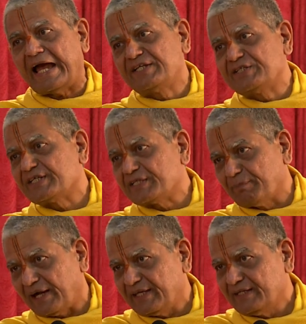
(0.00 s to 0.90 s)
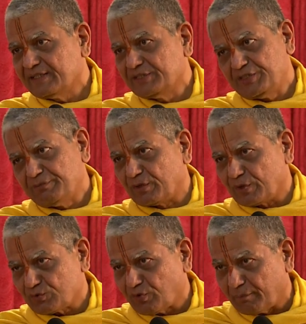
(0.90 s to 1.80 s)
edited by Jiva
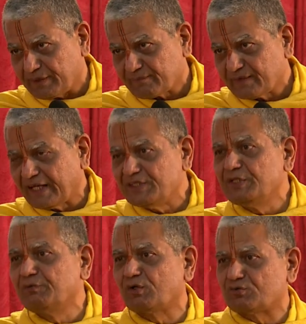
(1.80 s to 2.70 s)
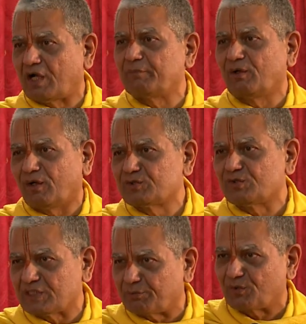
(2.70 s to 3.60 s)
Goswami. And Jiva Goswami
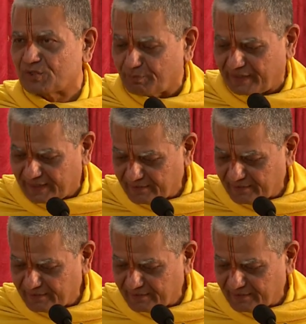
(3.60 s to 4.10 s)
also supports me